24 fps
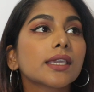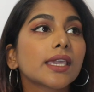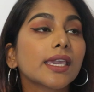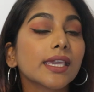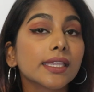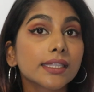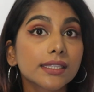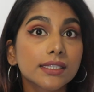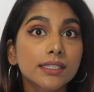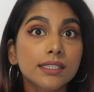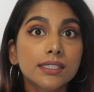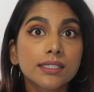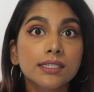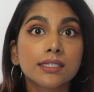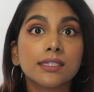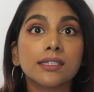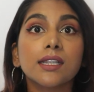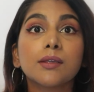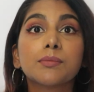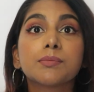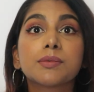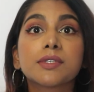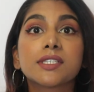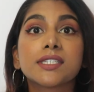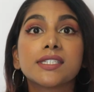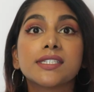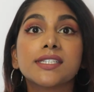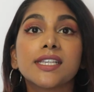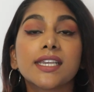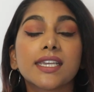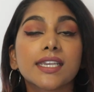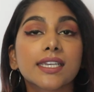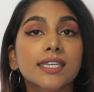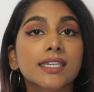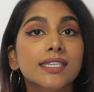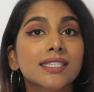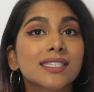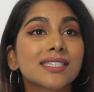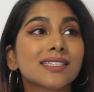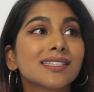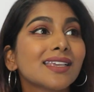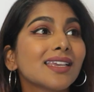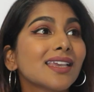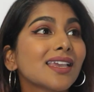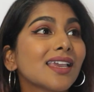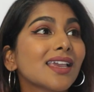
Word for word: kits, lipsticks,